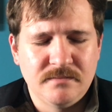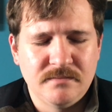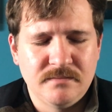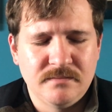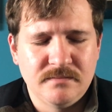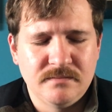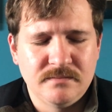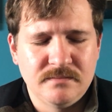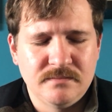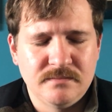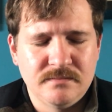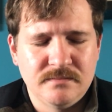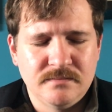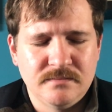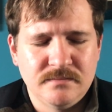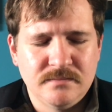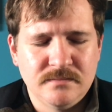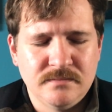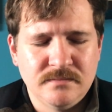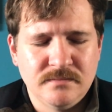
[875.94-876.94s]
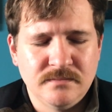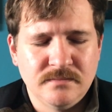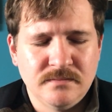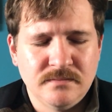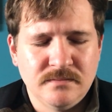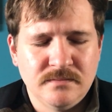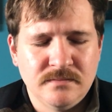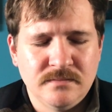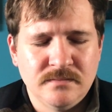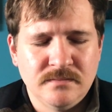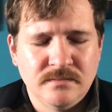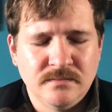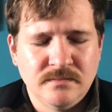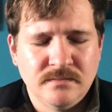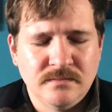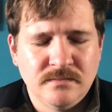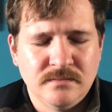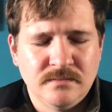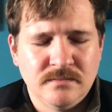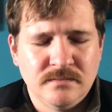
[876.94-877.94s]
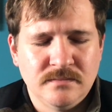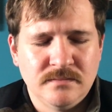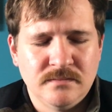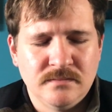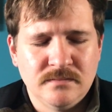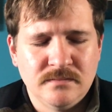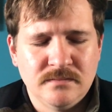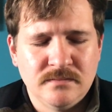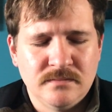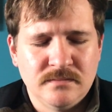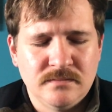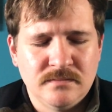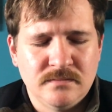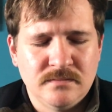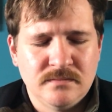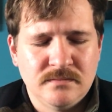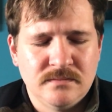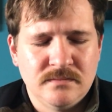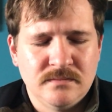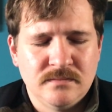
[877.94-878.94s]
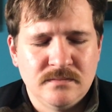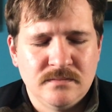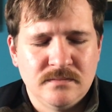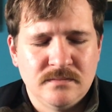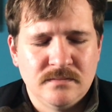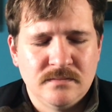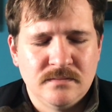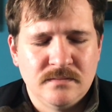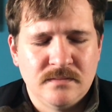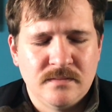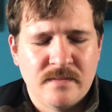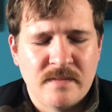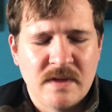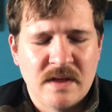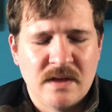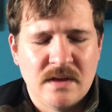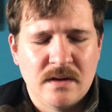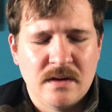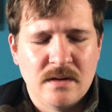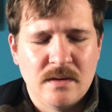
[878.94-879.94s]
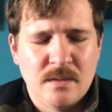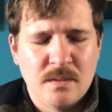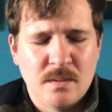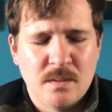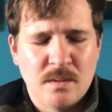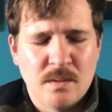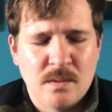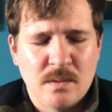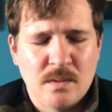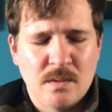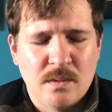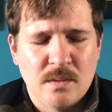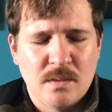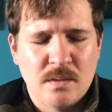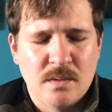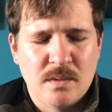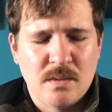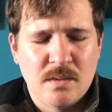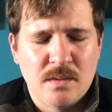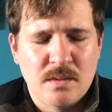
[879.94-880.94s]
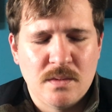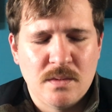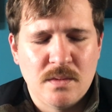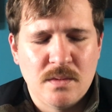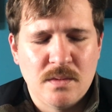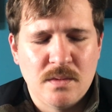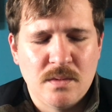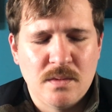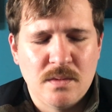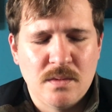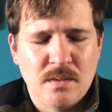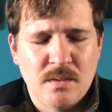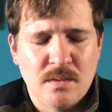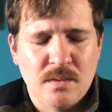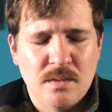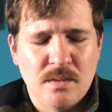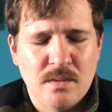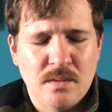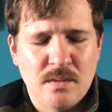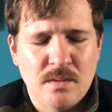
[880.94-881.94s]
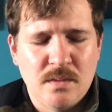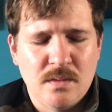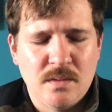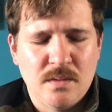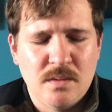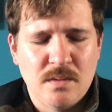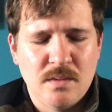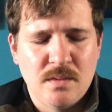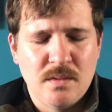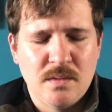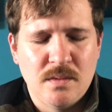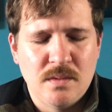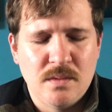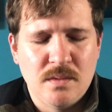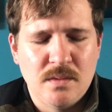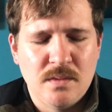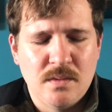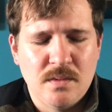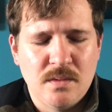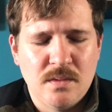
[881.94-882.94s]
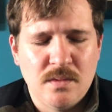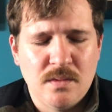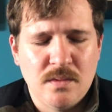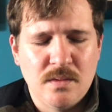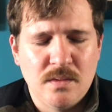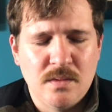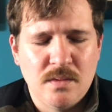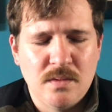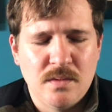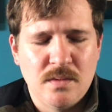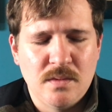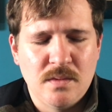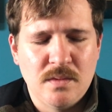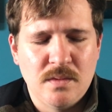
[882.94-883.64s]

No one is speaking in this clip.